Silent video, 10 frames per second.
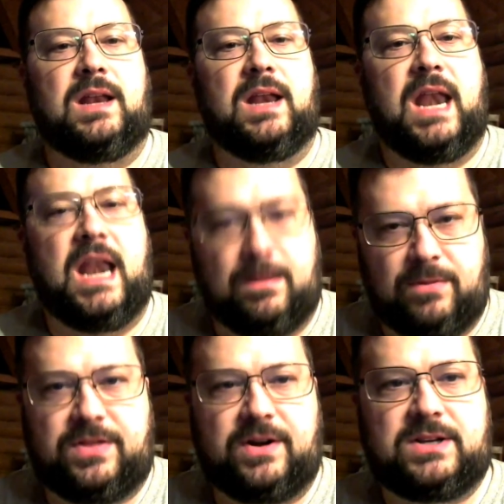
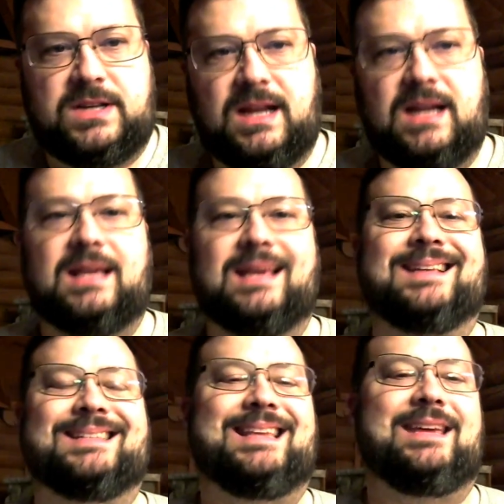Number 13
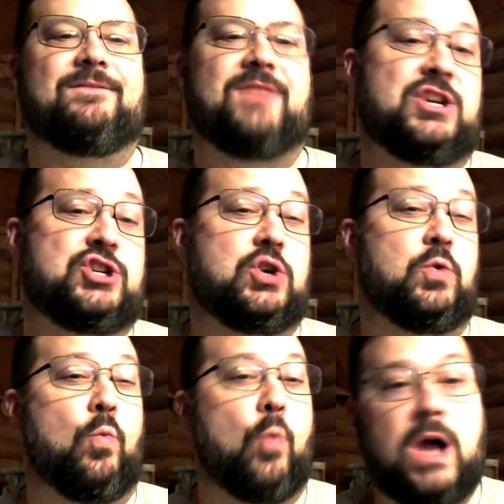is the Venture
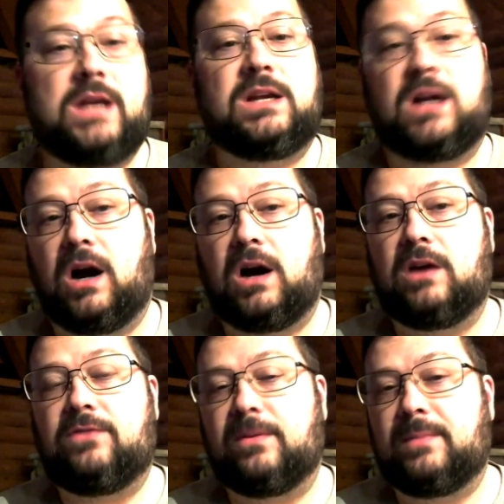One
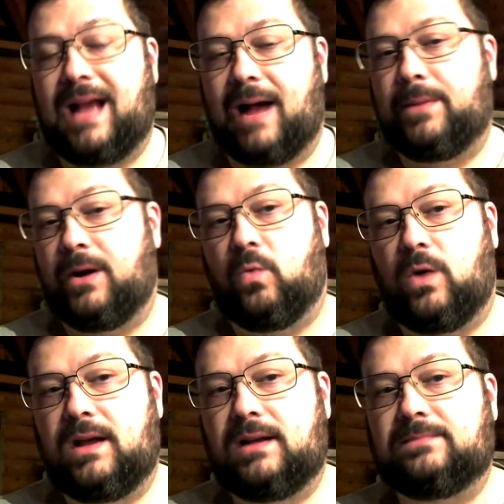card from Capital
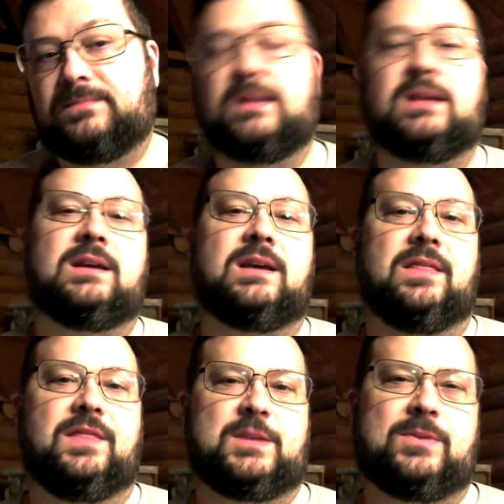One.
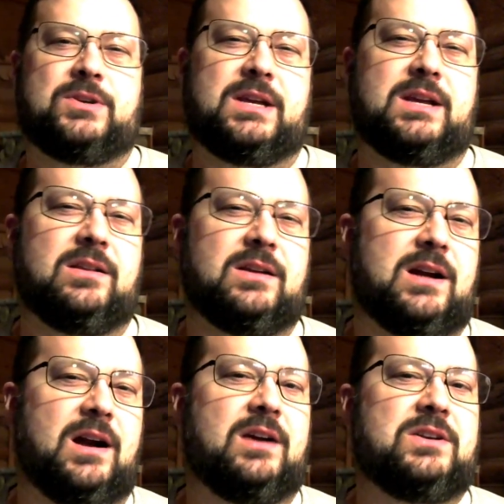This particular
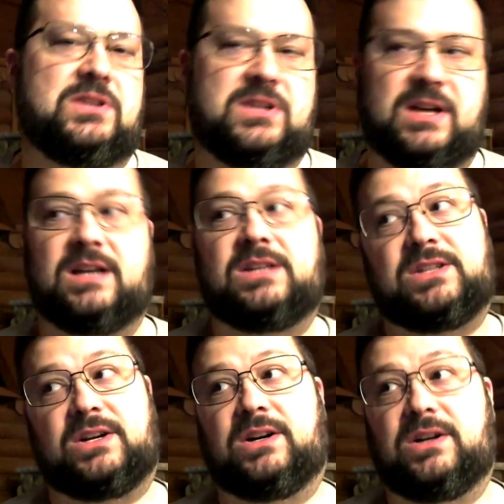card does
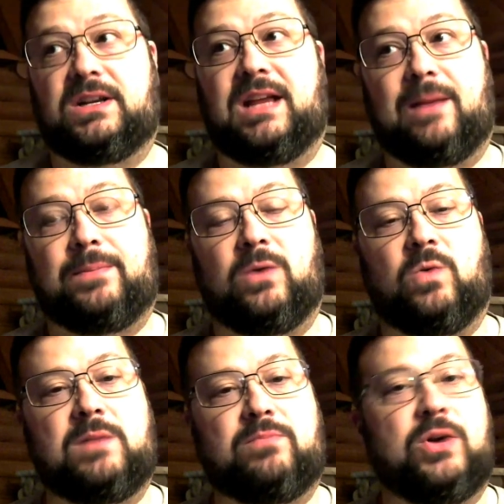earn Capital
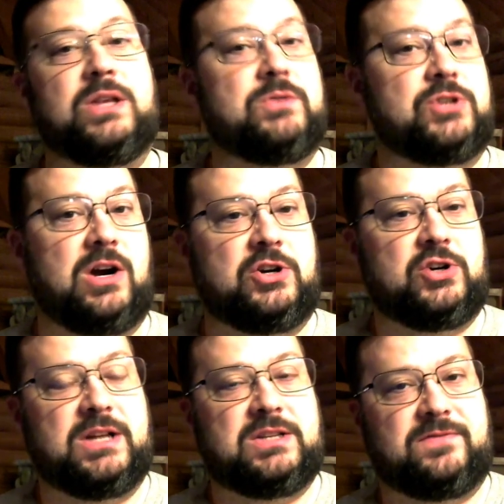One points, which are
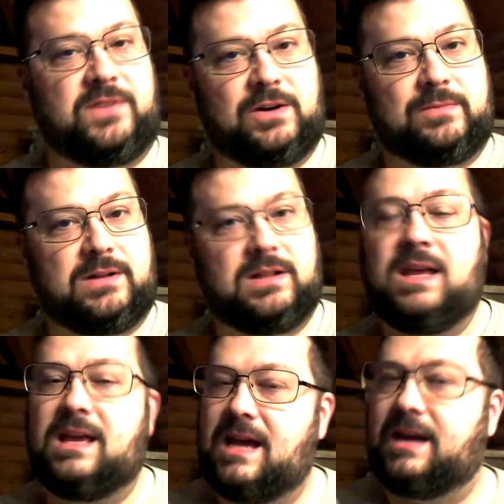transferable,
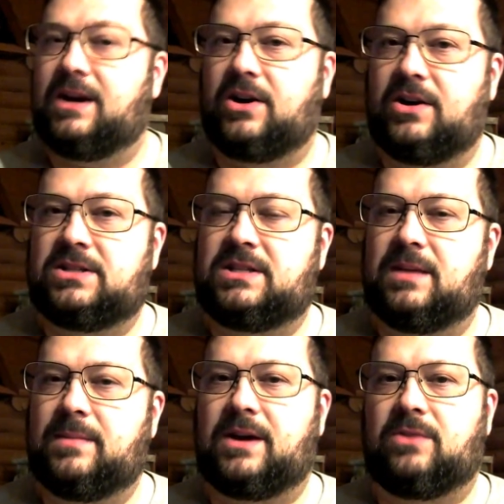and it earns
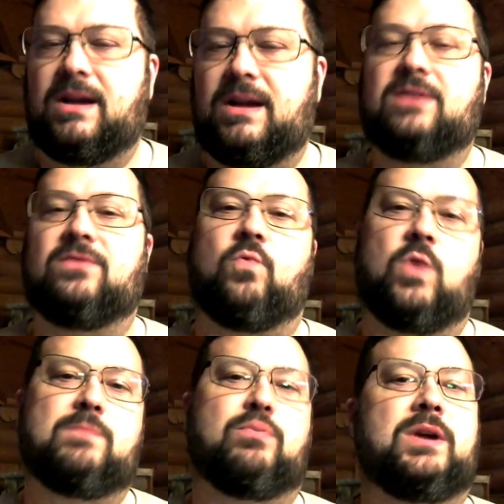them at a rate of
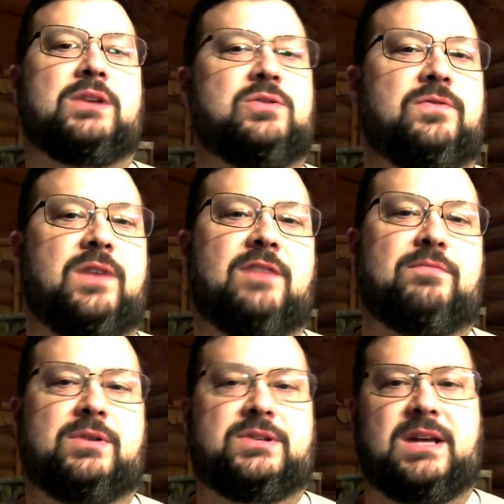
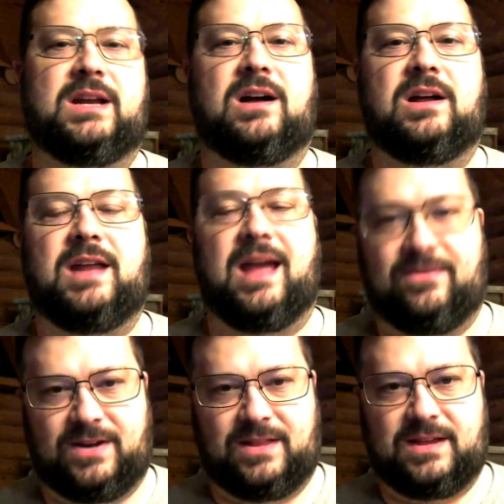1.25% on
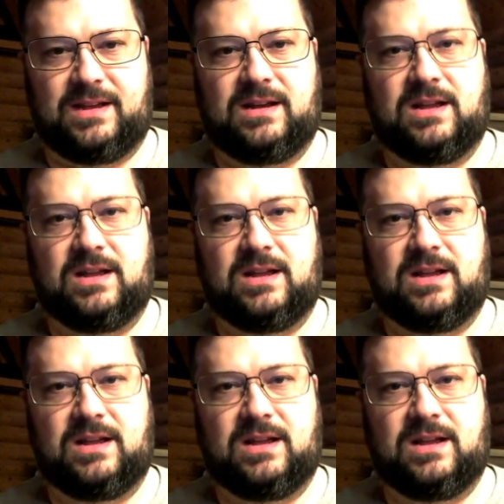everything,